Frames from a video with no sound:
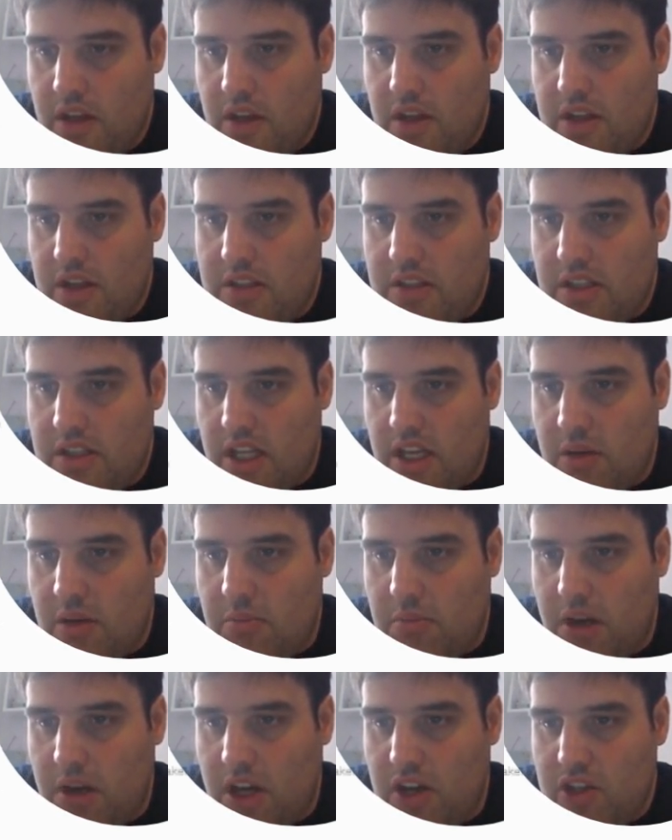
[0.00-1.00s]
It's the
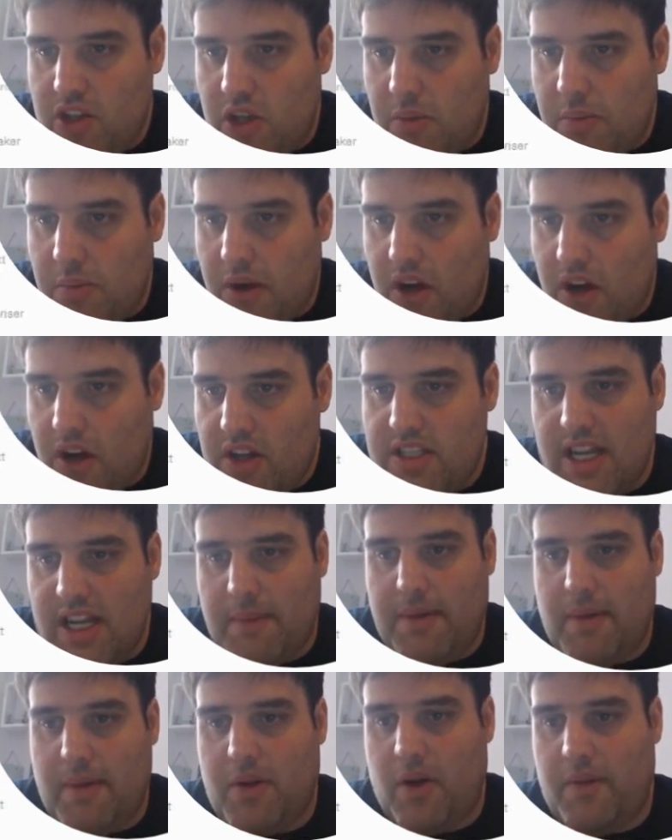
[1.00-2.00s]
commercial bot.
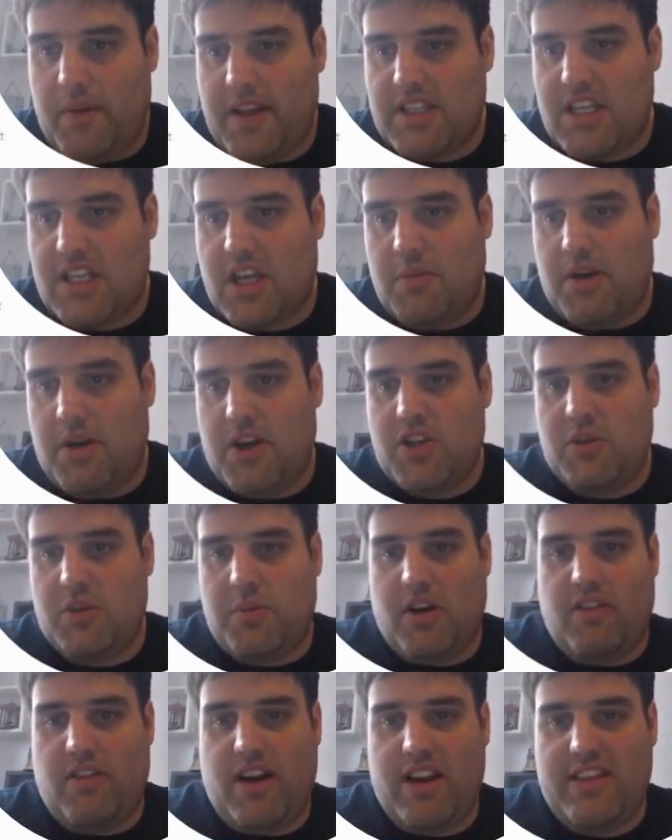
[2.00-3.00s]
Yep, there we go. There's a commercial
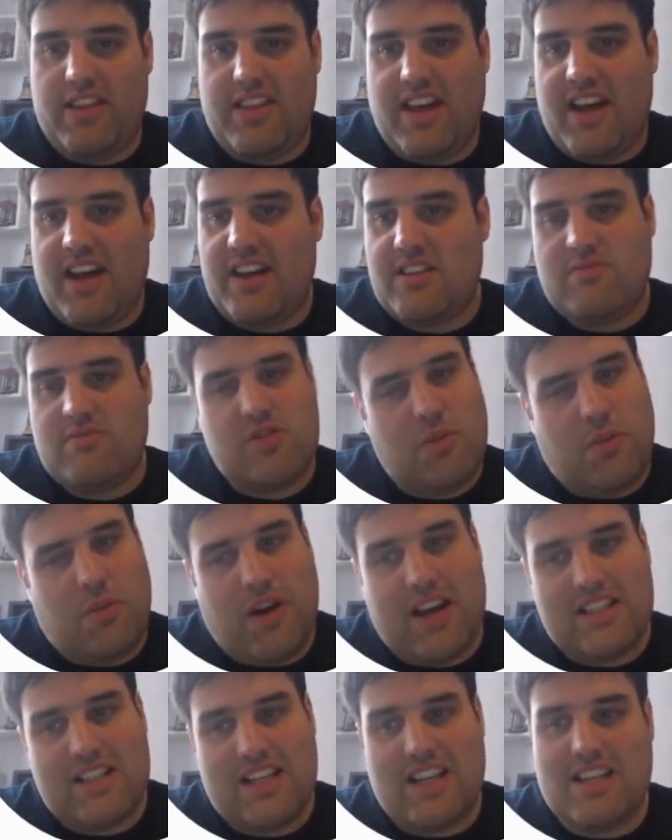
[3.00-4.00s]
bot right there.
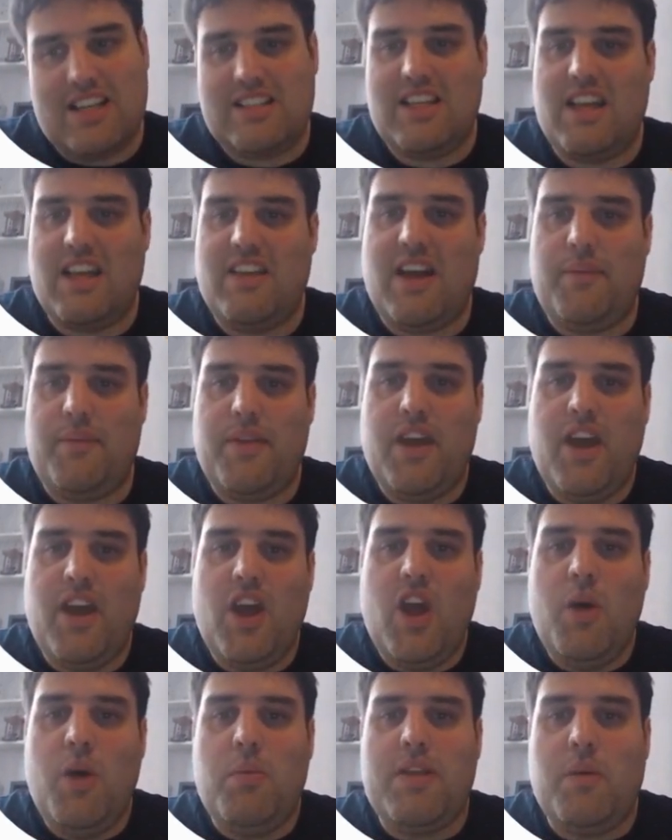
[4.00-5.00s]
Surprised I didn't see that.
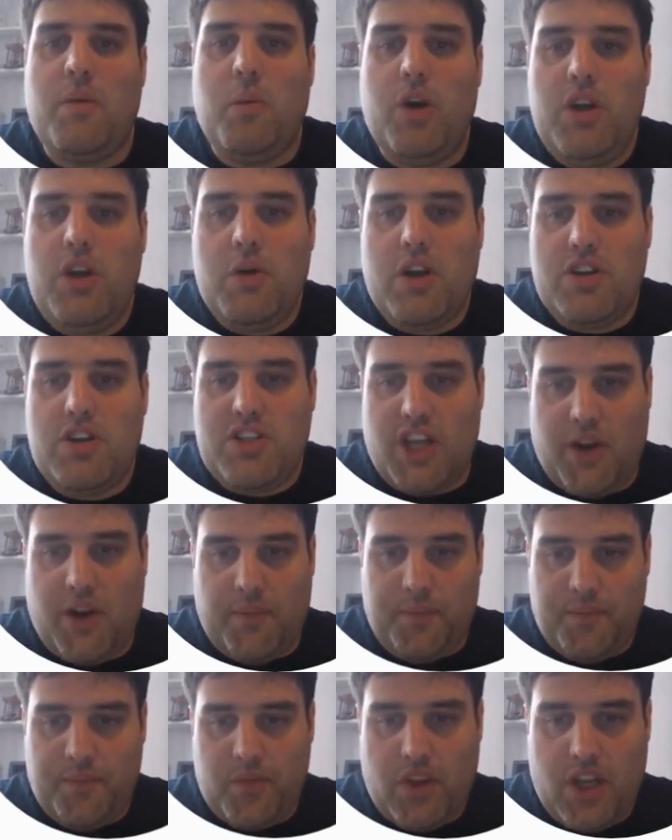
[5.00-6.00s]
But then what you can do
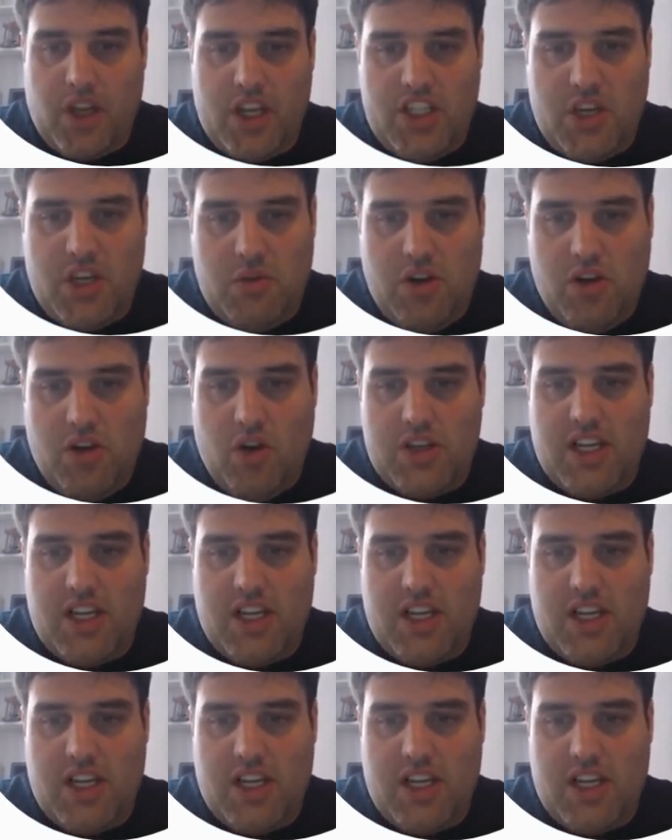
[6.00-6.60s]
is you can go